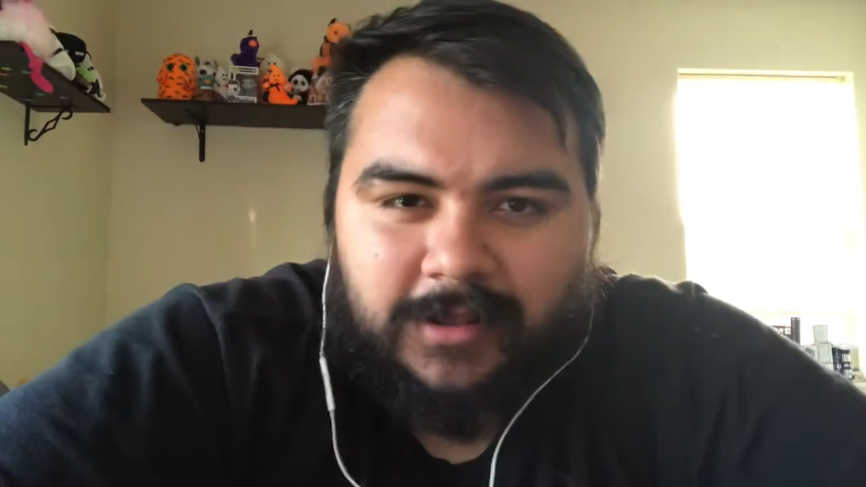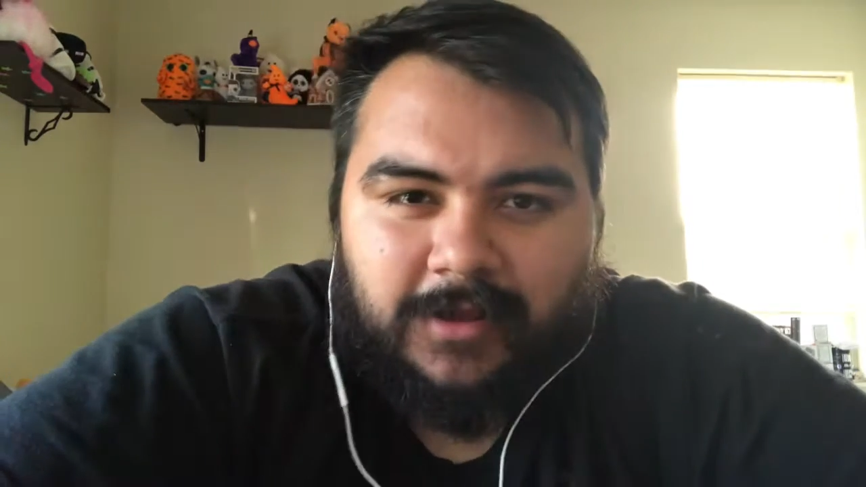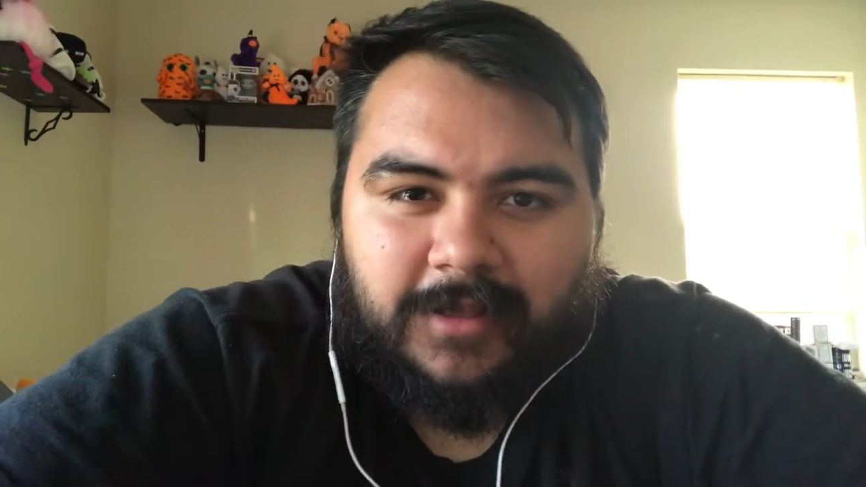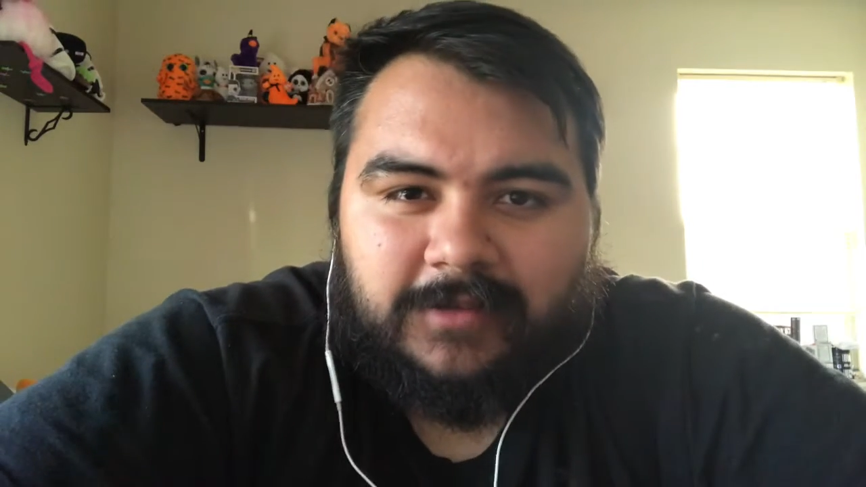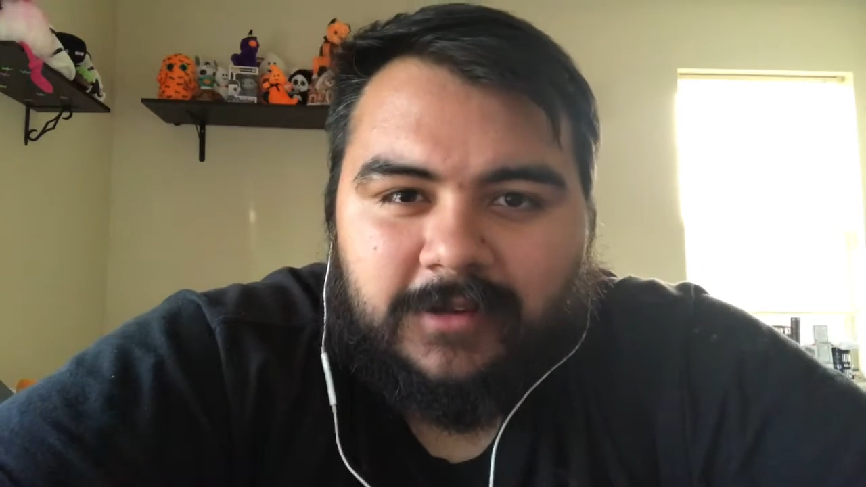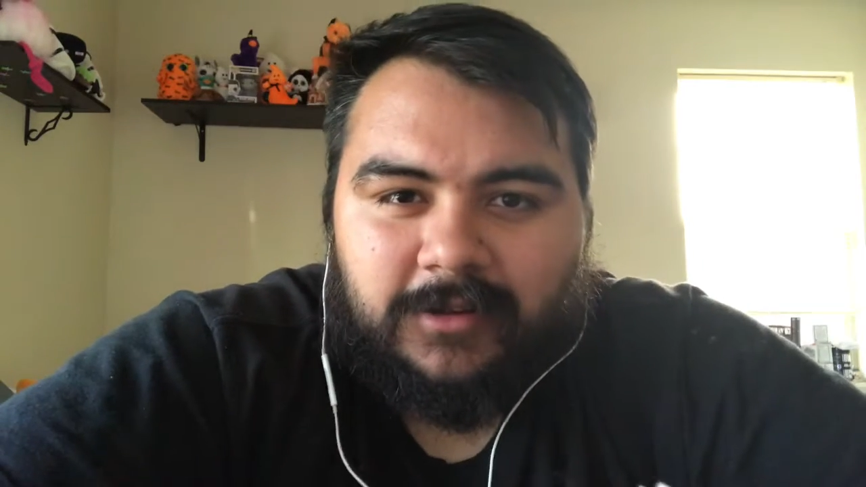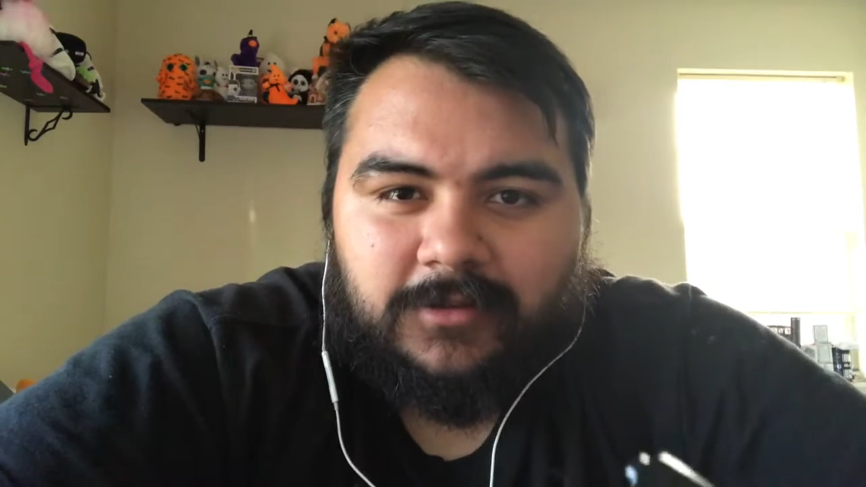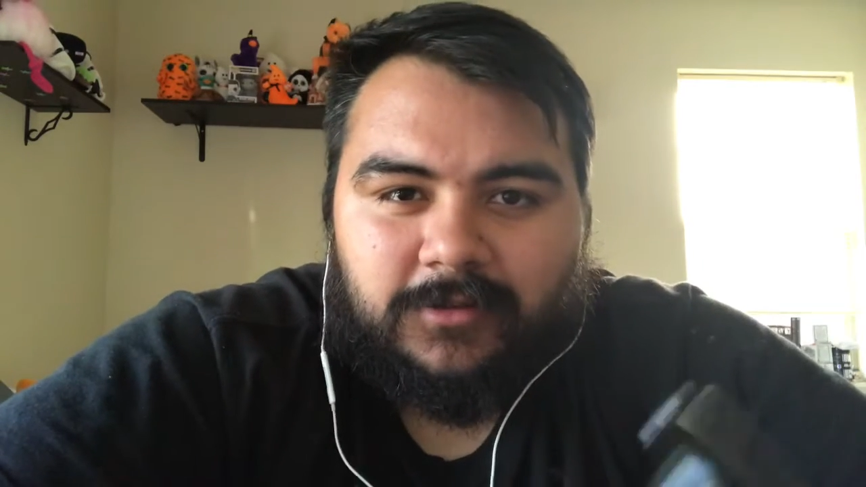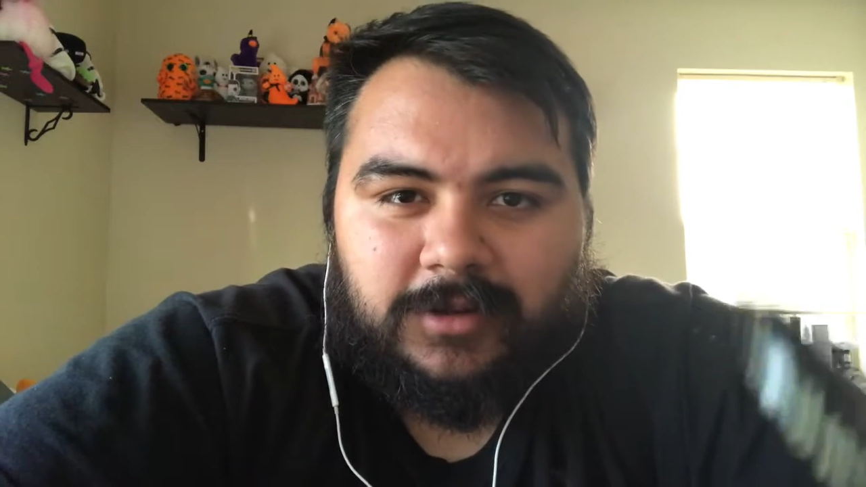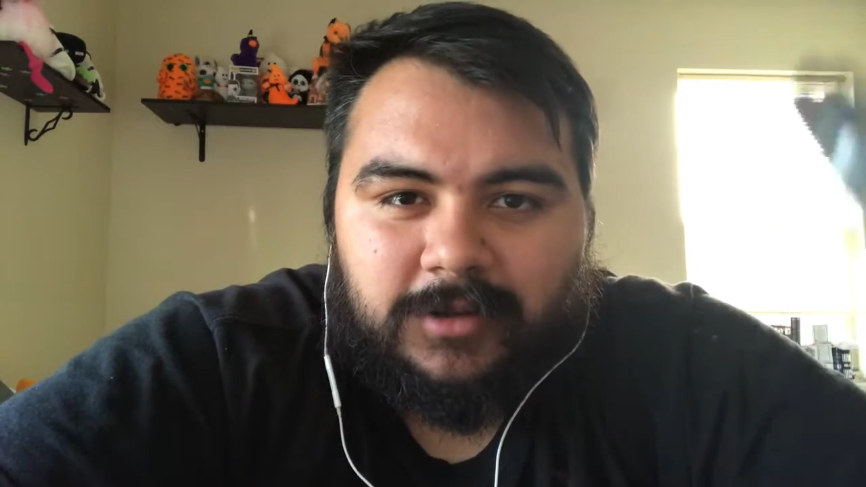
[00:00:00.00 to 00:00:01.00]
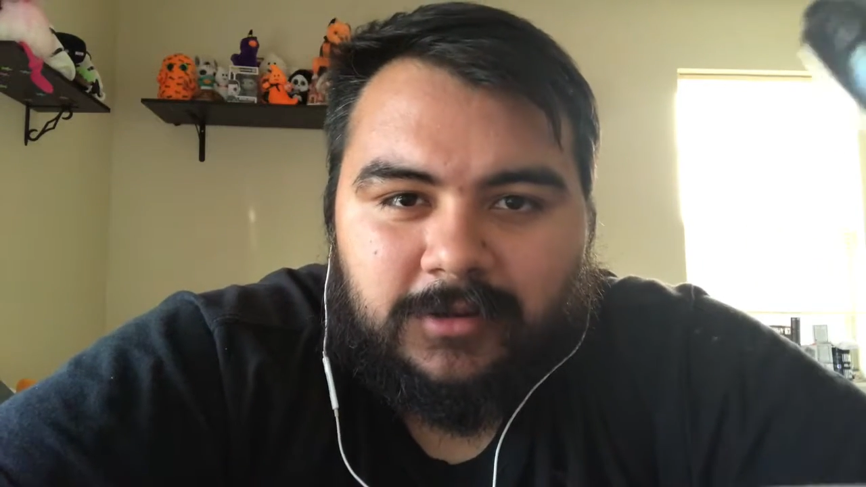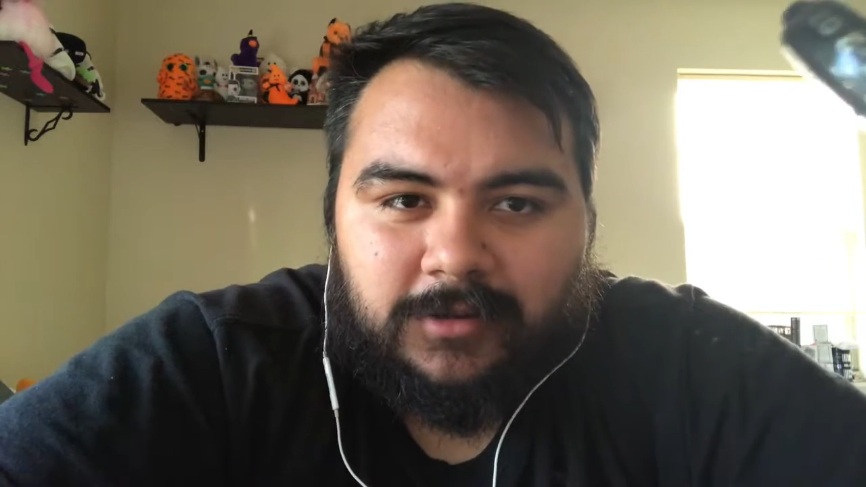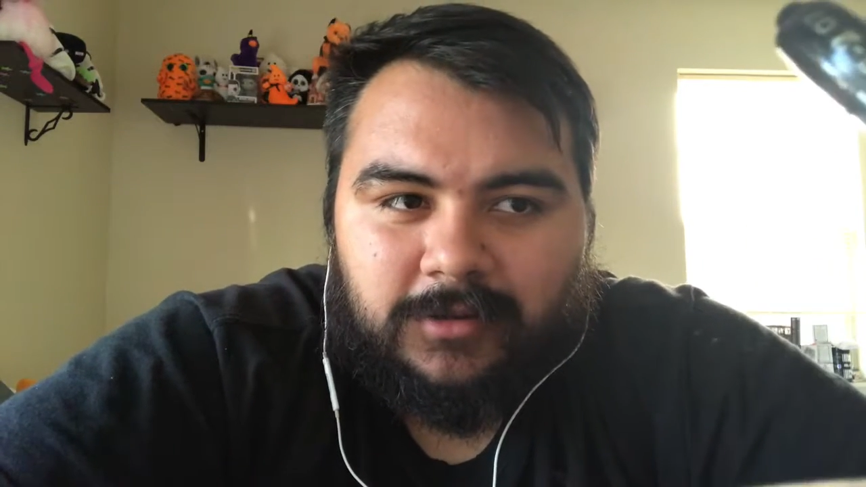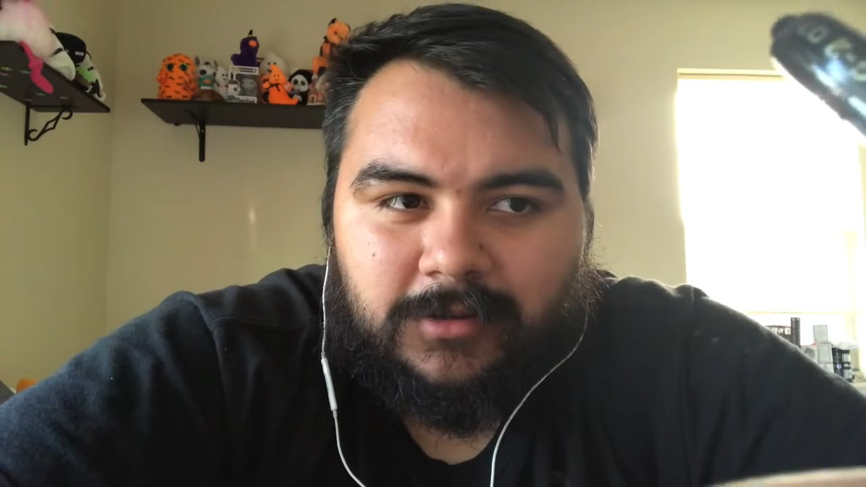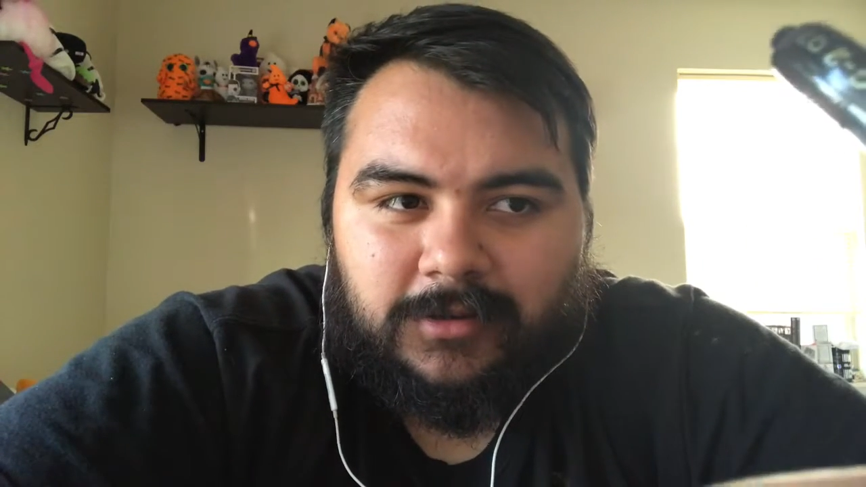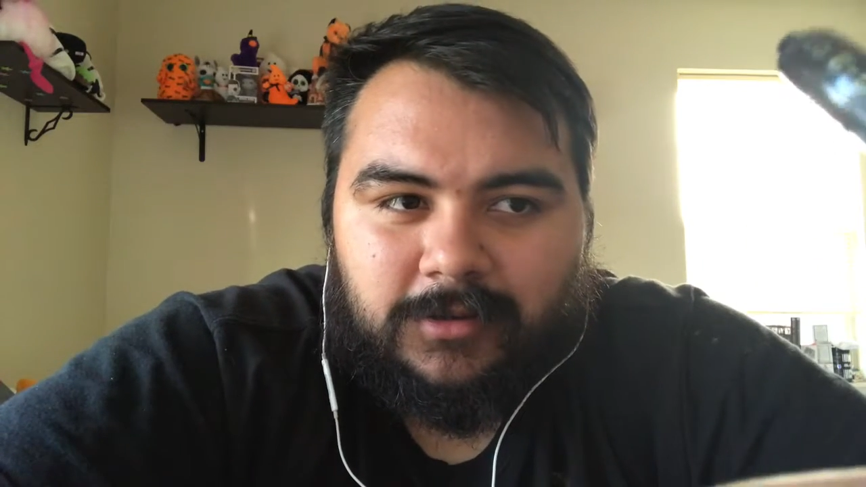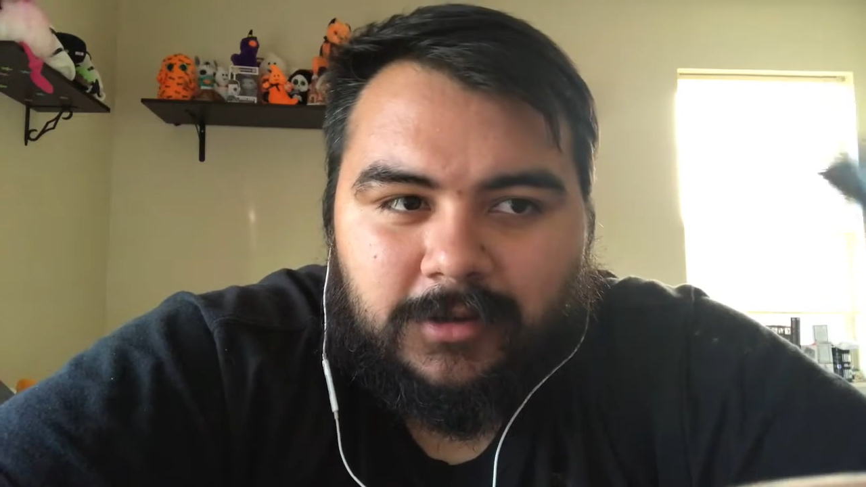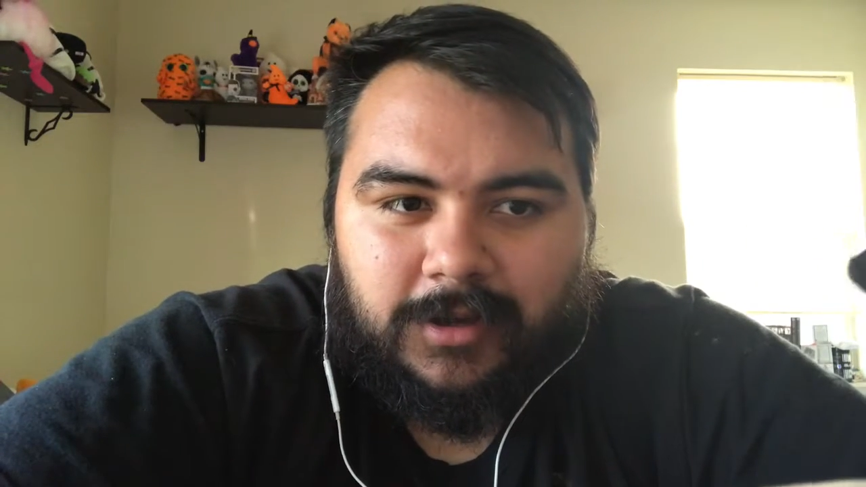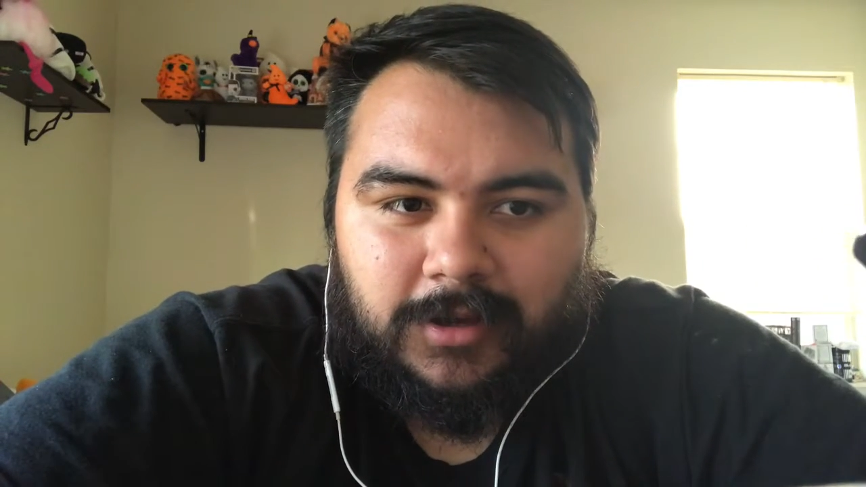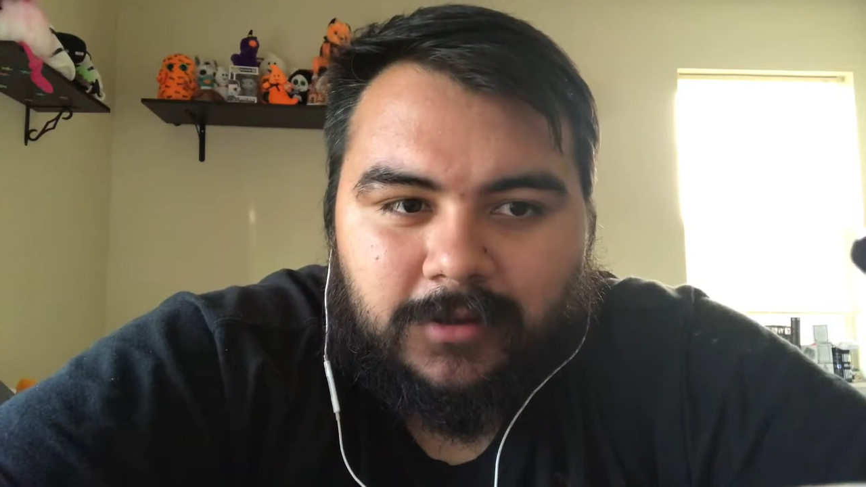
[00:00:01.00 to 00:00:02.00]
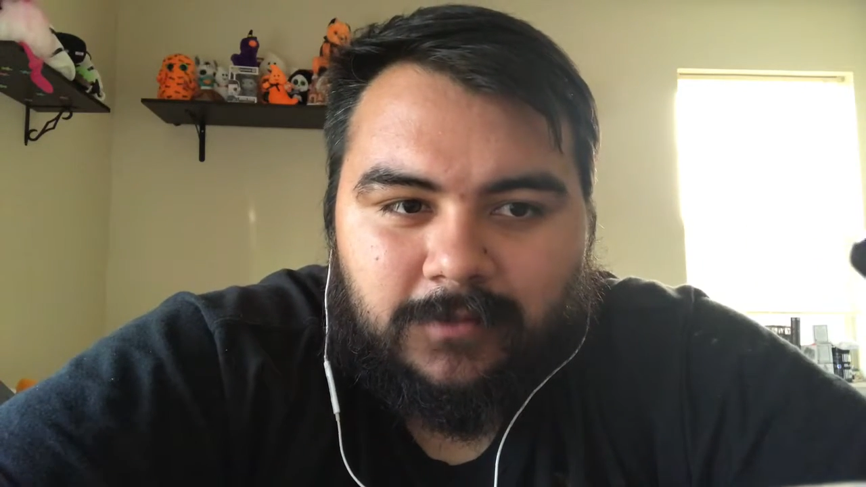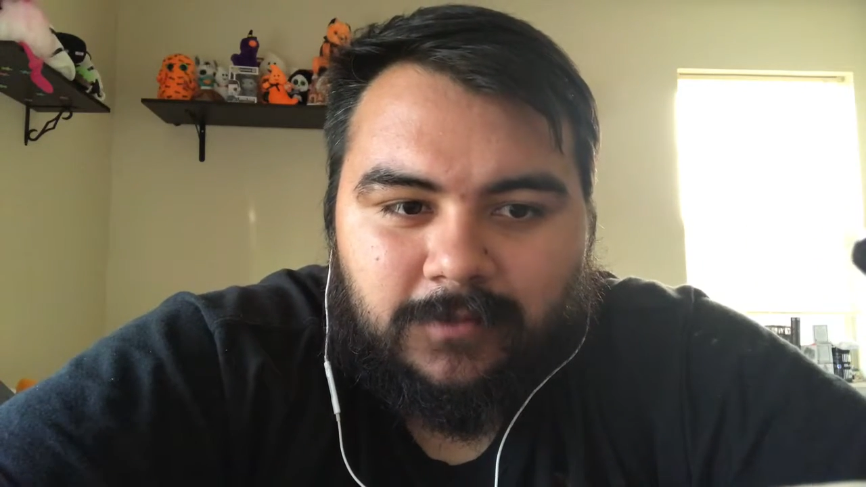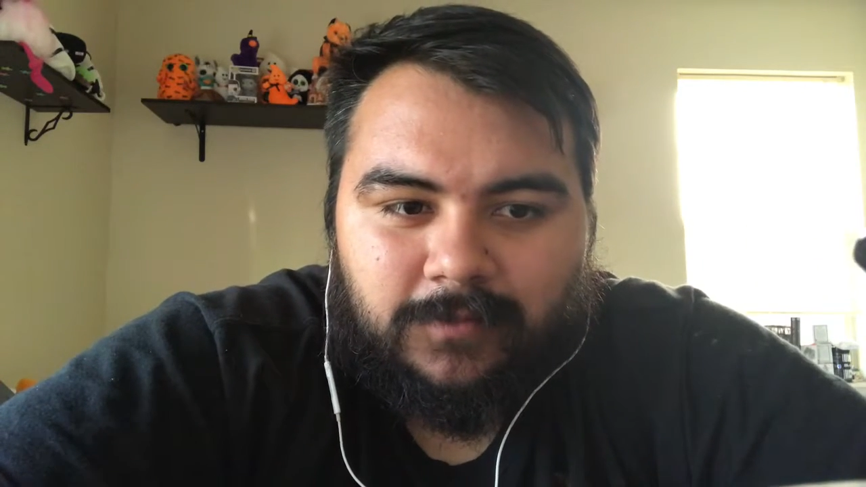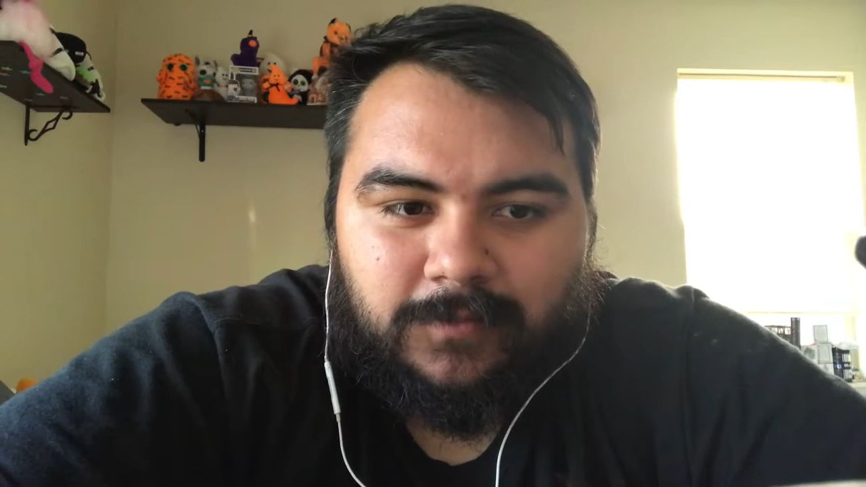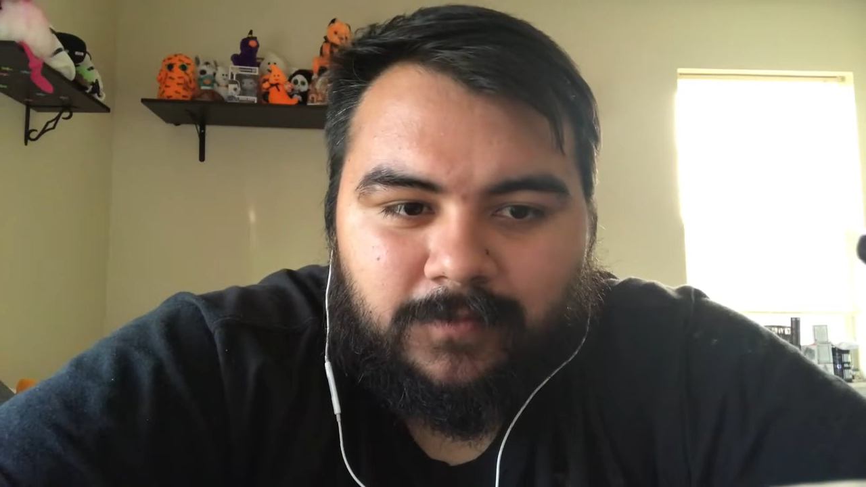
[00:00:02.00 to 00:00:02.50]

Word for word: Now that's not including, um,